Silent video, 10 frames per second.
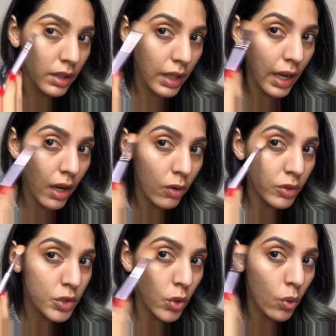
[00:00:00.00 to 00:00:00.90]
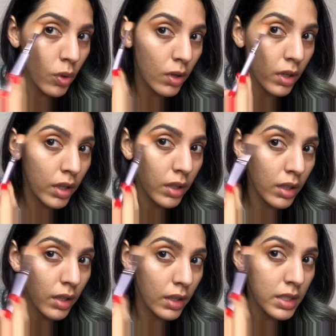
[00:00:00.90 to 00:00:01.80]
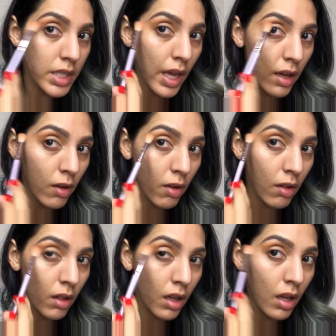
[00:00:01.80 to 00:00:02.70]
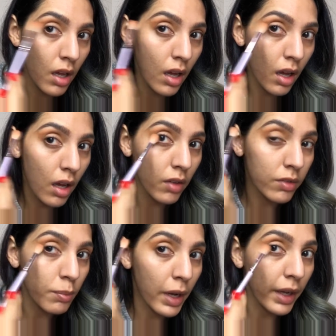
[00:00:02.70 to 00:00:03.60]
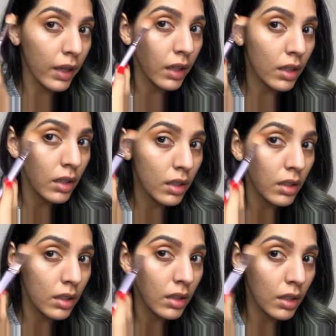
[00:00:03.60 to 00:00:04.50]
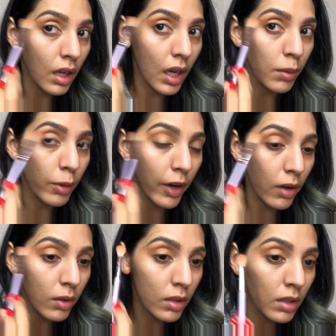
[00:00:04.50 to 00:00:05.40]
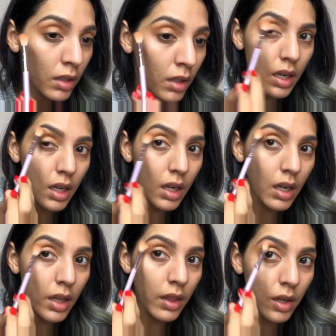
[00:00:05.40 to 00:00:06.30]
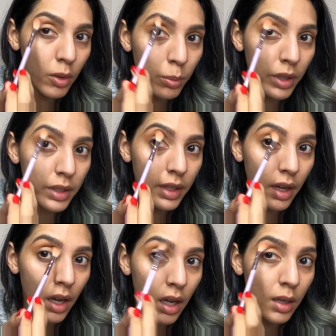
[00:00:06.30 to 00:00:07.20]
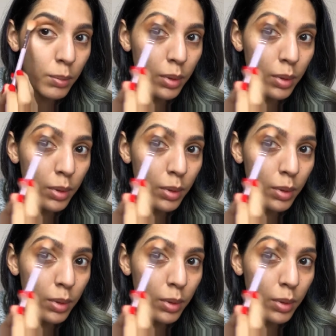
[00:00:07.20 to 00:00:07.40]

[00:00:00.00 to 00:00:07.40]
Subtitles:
Like out toward the tail of my eyebrow. And then I'll blend it up.